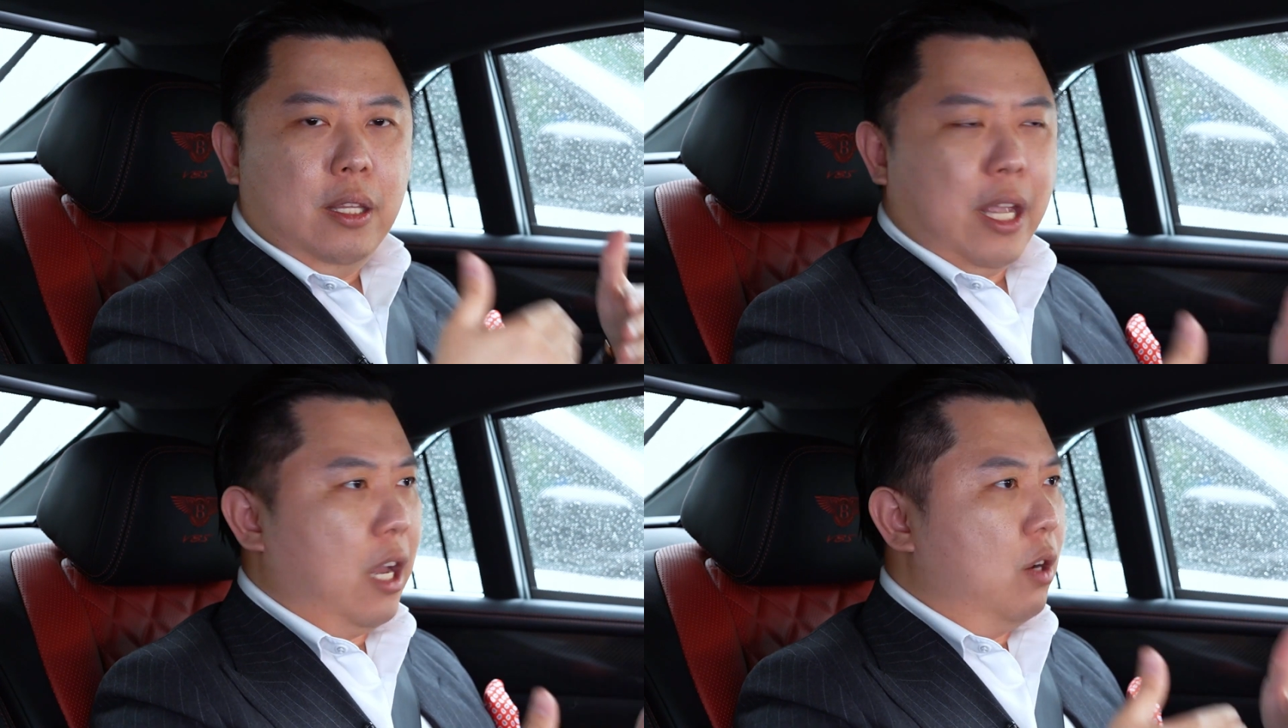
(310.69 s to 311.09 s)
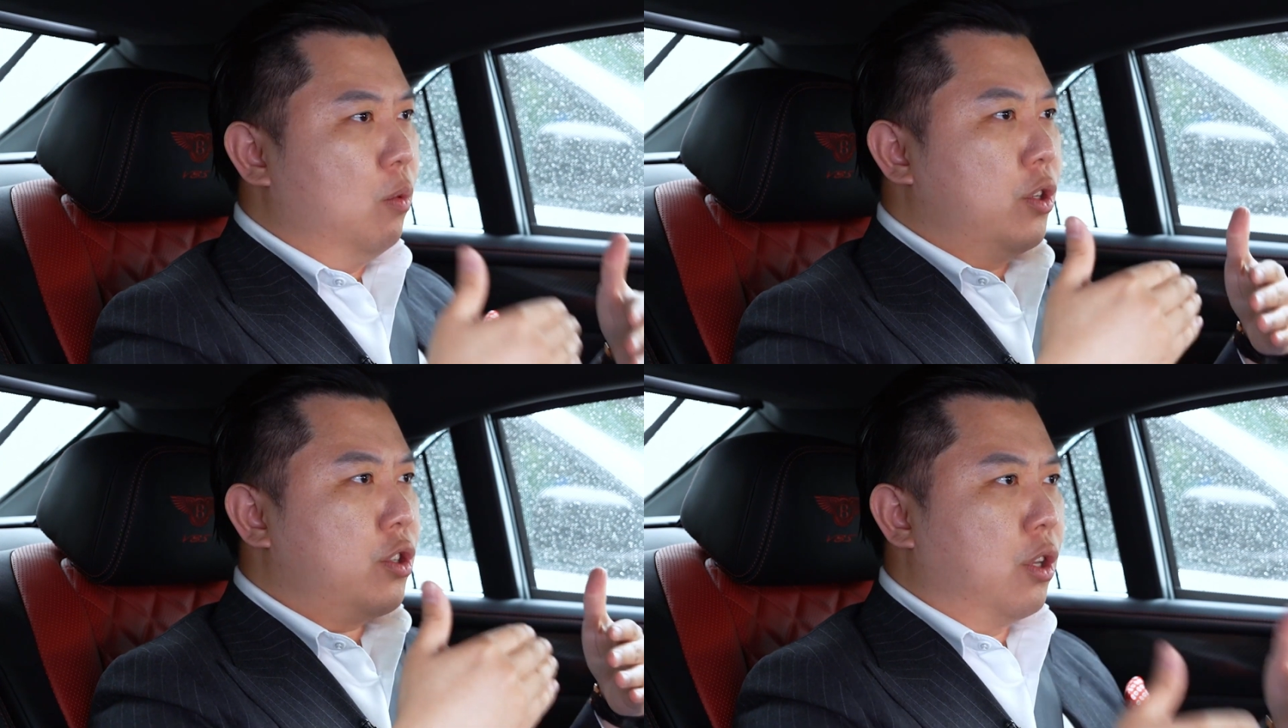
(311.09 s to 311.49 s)
that
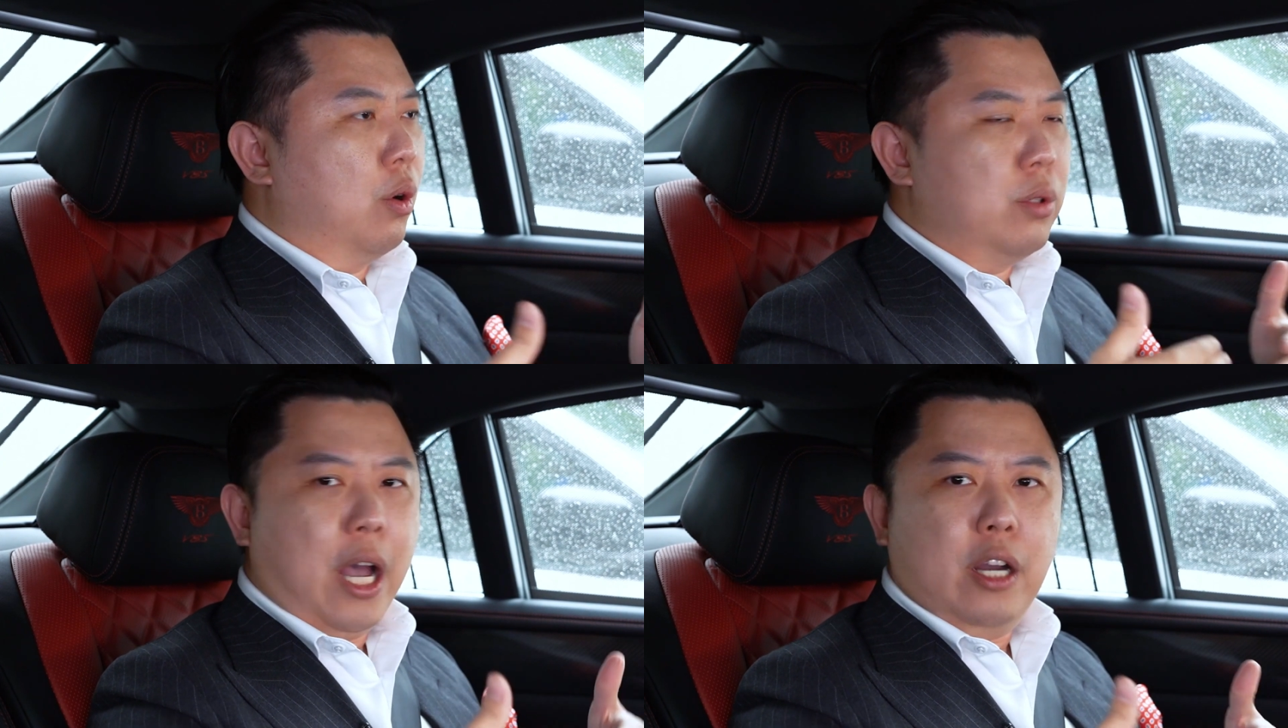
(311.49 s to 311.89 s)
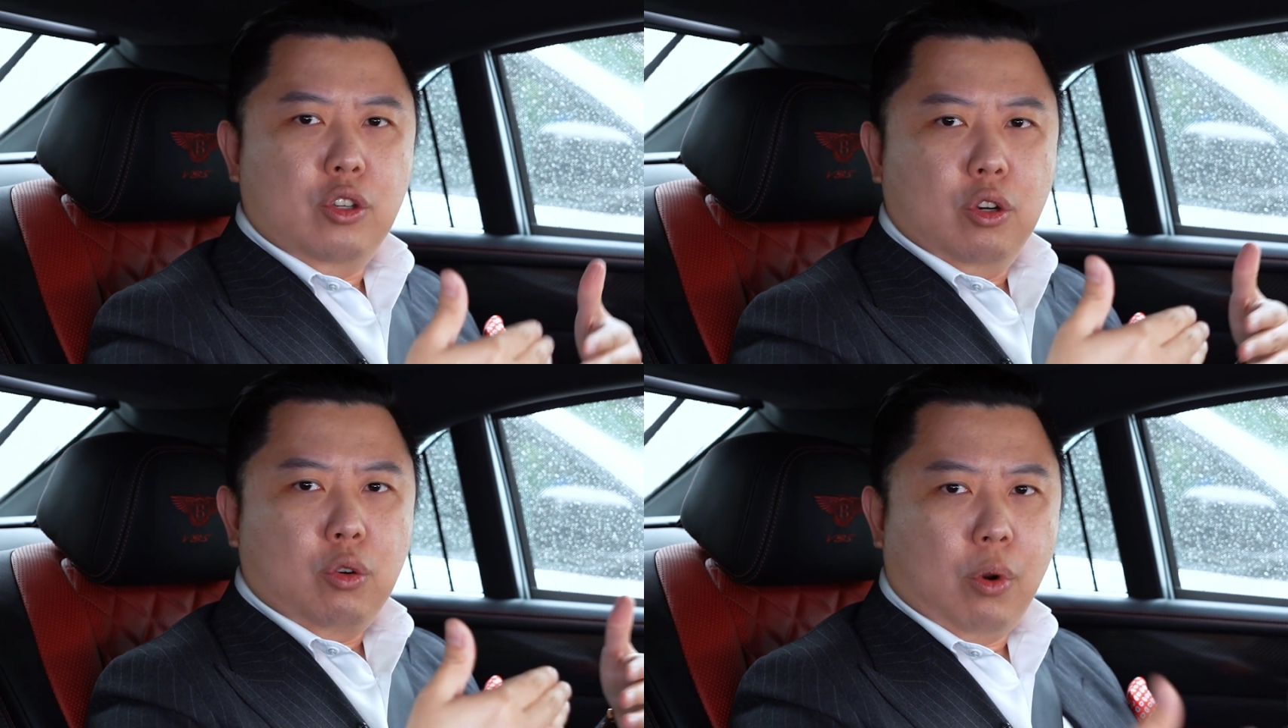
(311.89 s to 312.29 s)
would slow down
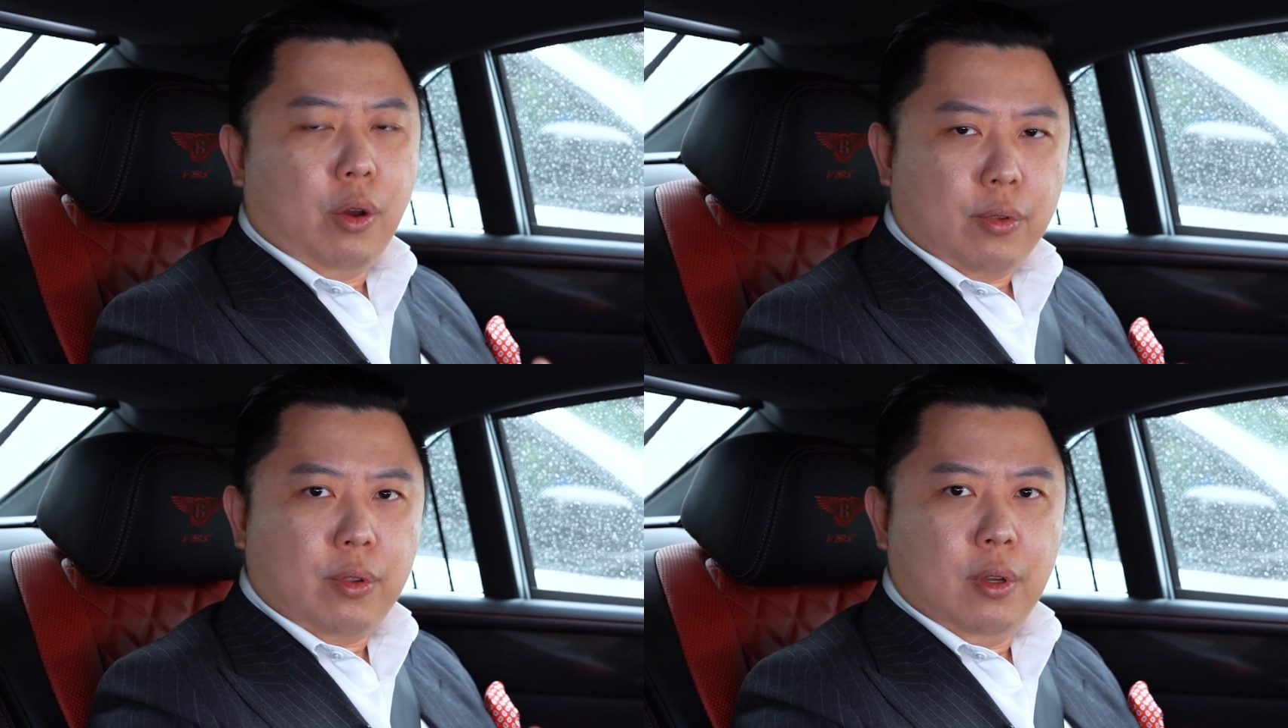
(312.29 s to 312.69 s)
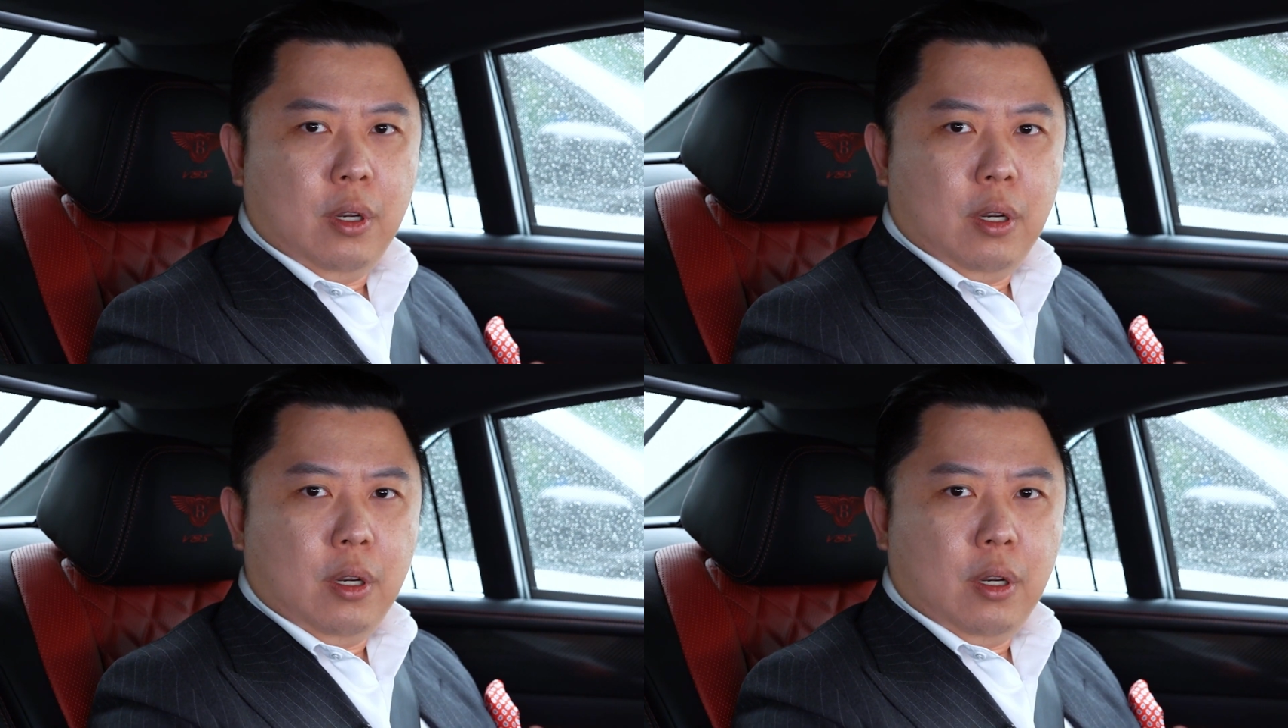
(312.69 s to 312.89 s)
your growth.